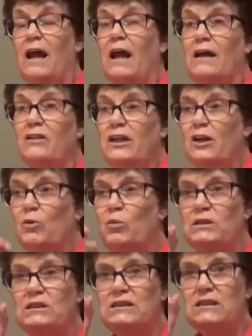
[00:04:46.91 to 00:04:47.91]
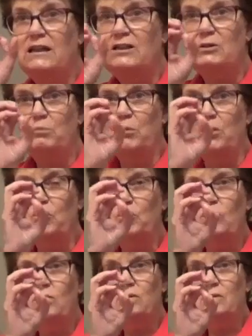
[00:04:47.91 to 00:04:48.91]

And there was this blue